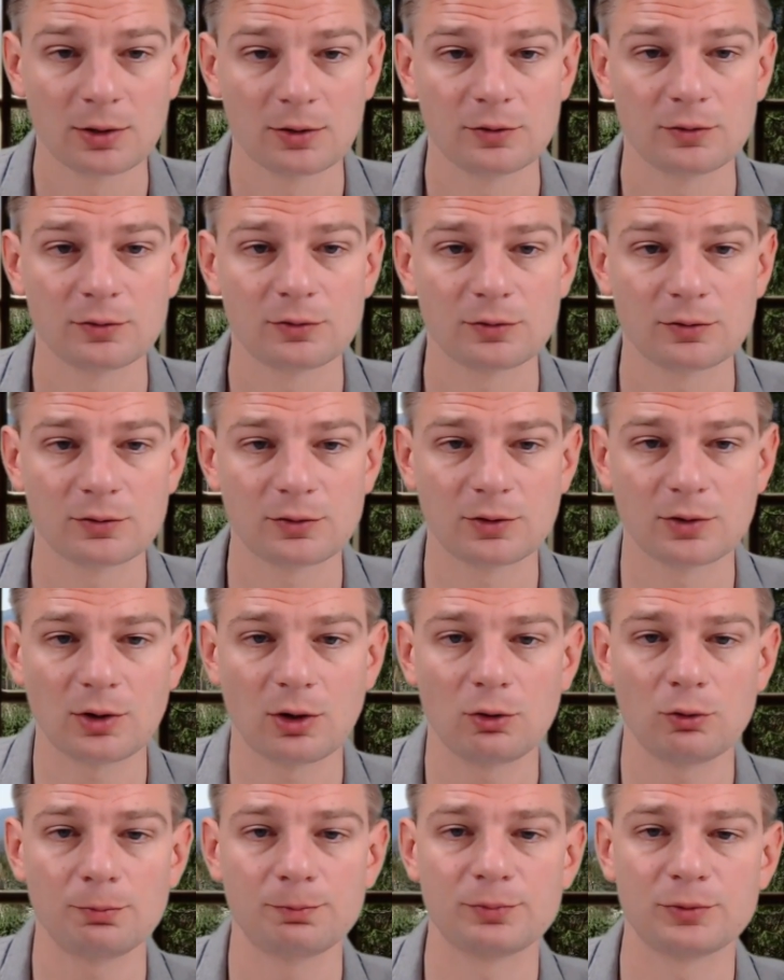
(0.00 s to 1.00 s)

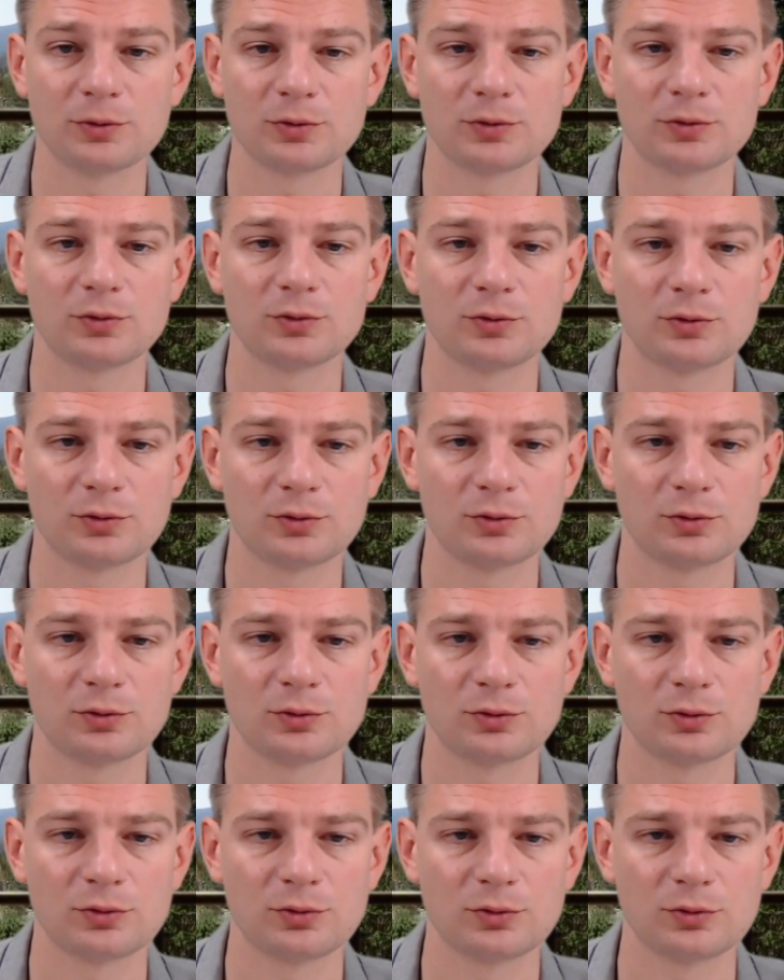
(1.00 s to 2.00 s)

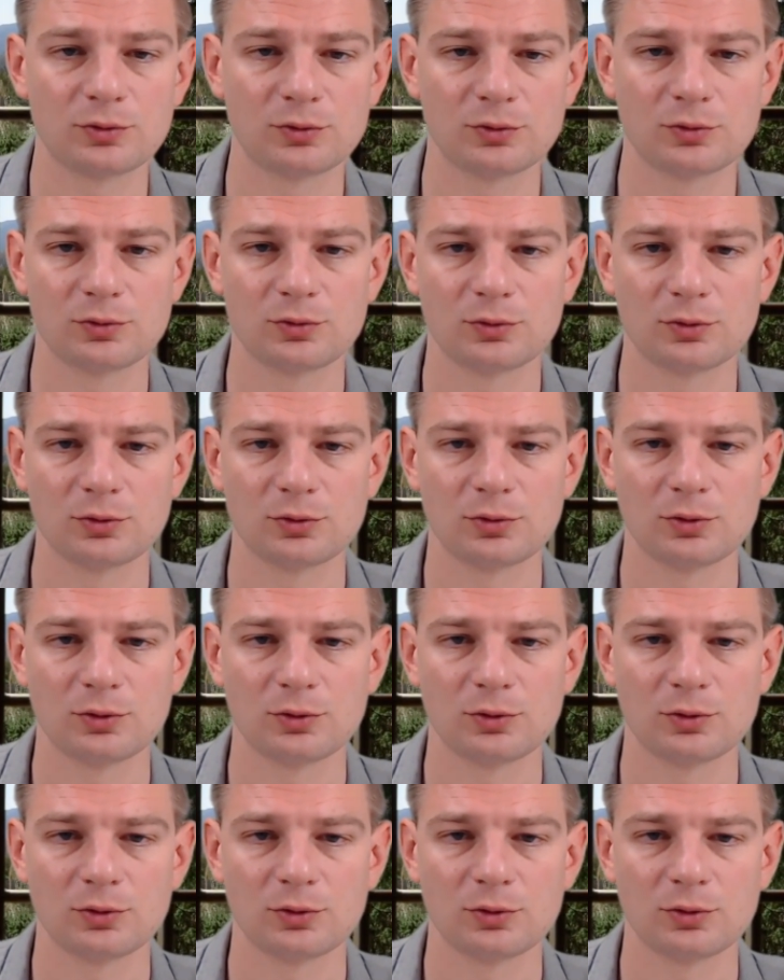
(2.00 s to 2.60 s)
Scopes.